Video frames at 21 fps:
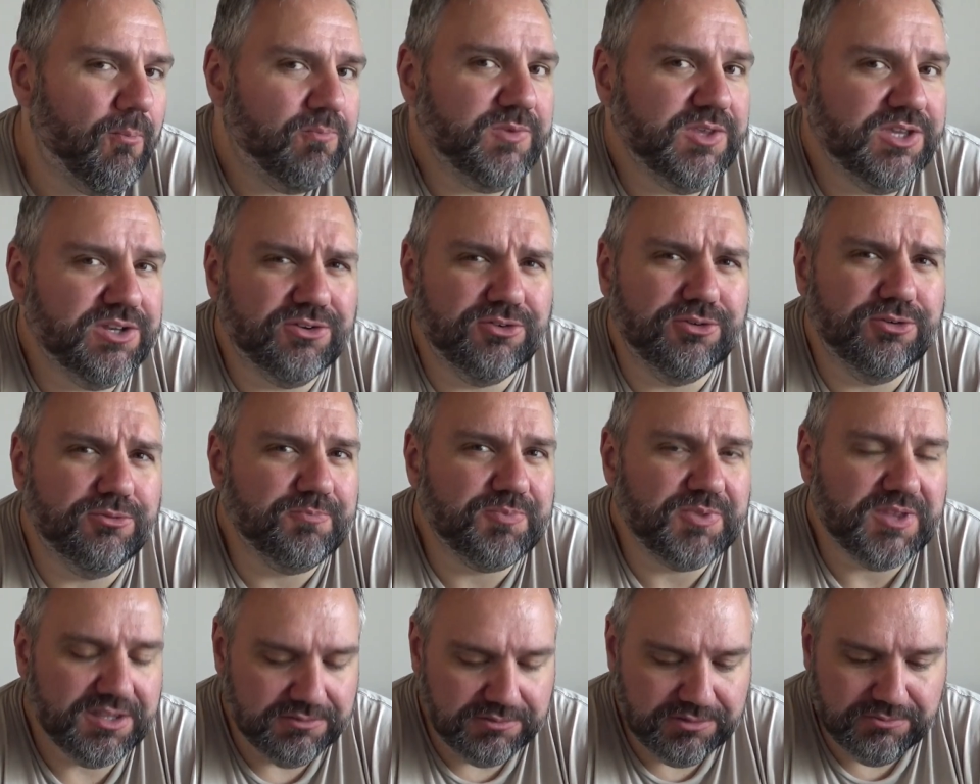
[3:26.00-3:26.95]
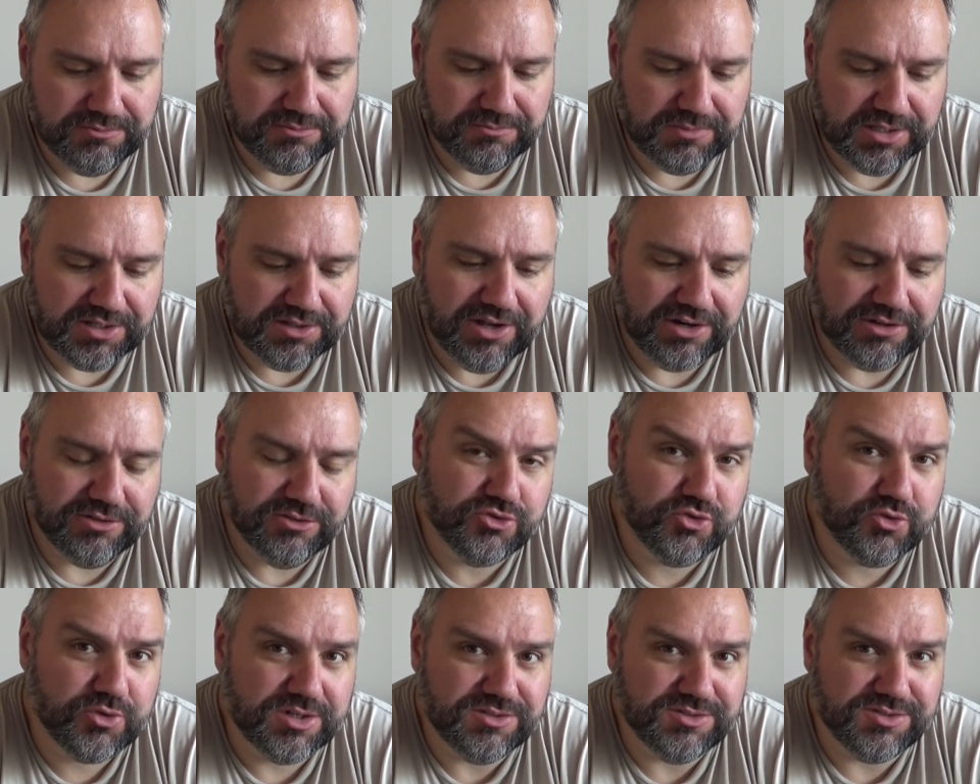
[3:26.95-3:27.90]
You know, McDonald's
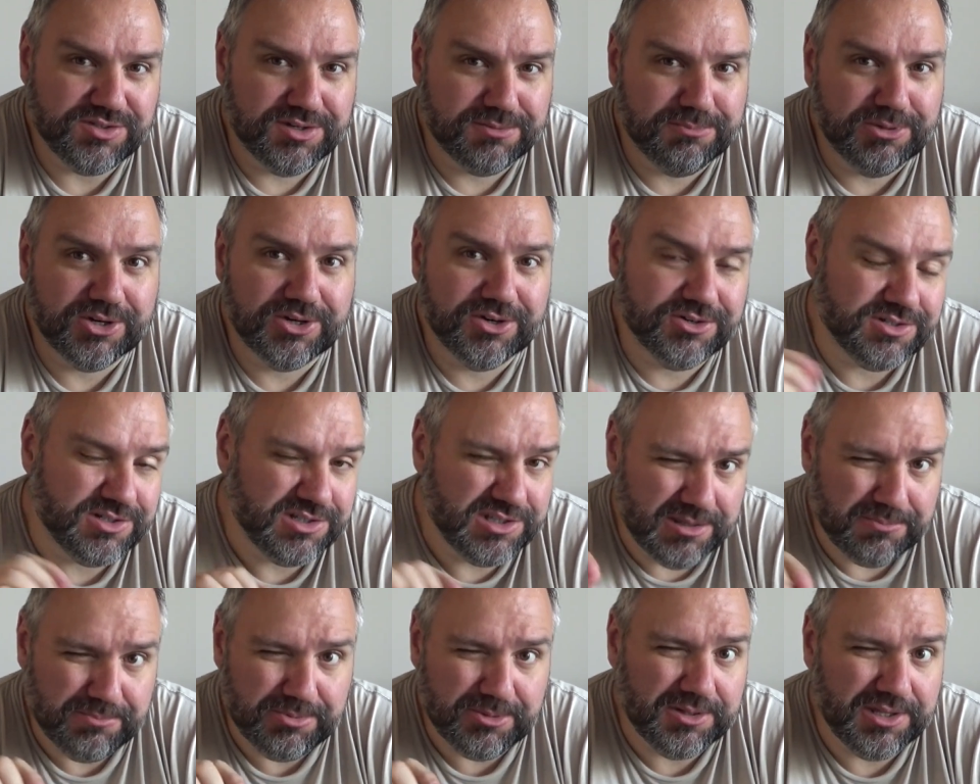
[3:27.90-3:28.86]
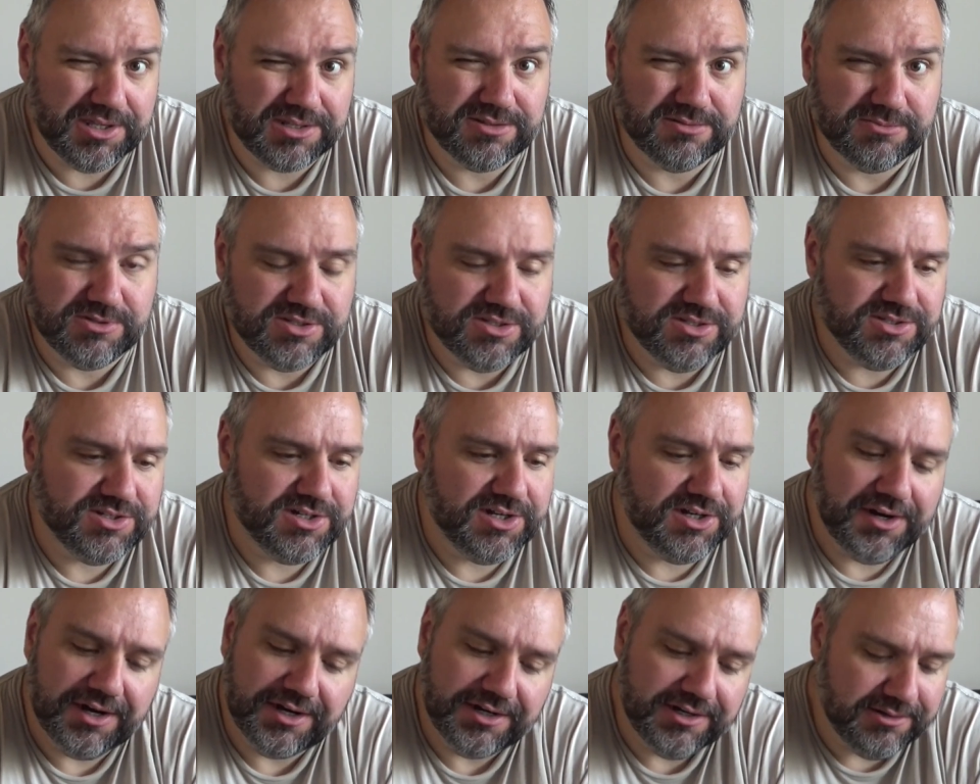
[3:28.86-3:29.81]
grills their burgers and they put like some
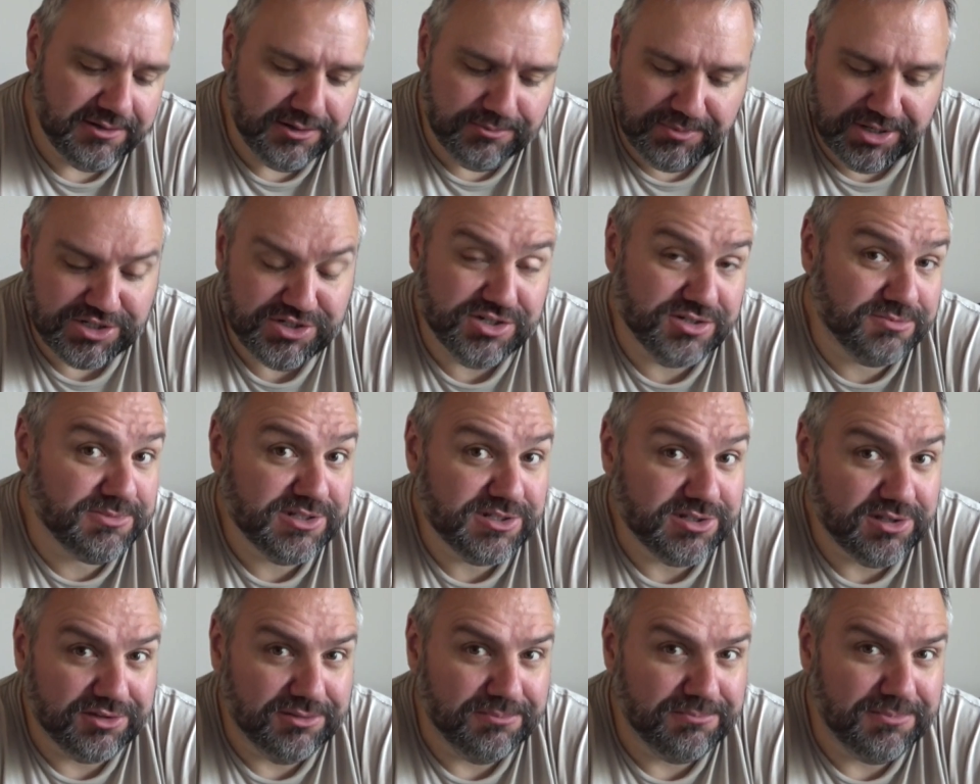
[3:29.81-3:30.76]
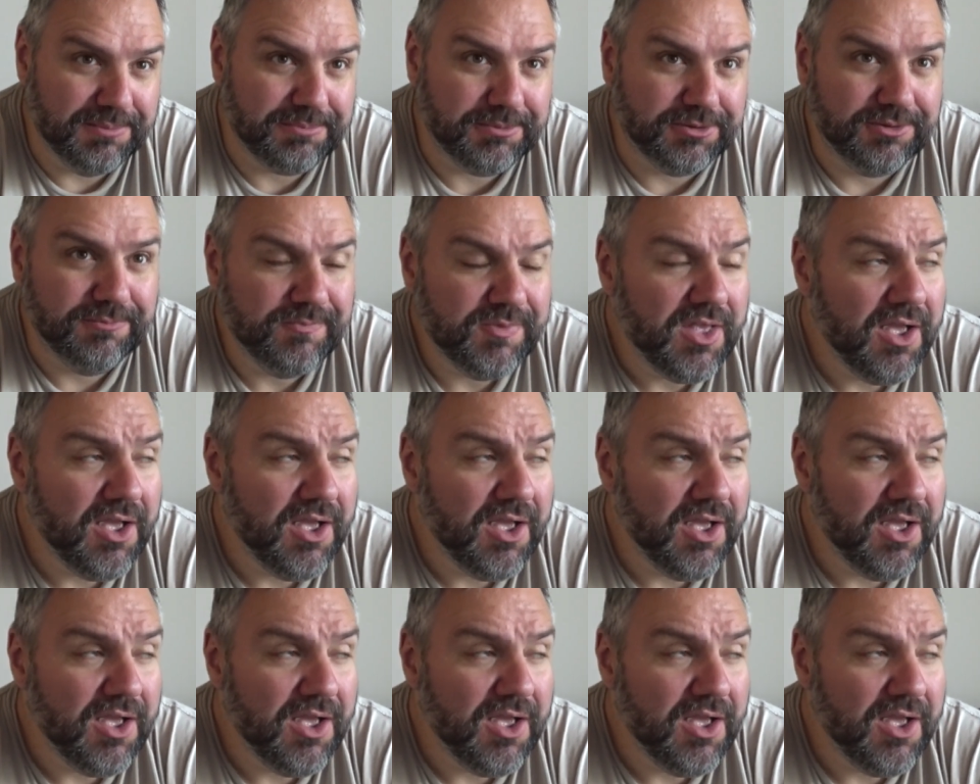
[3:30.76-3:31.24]
seasoning on it. It might just be salt and pepper.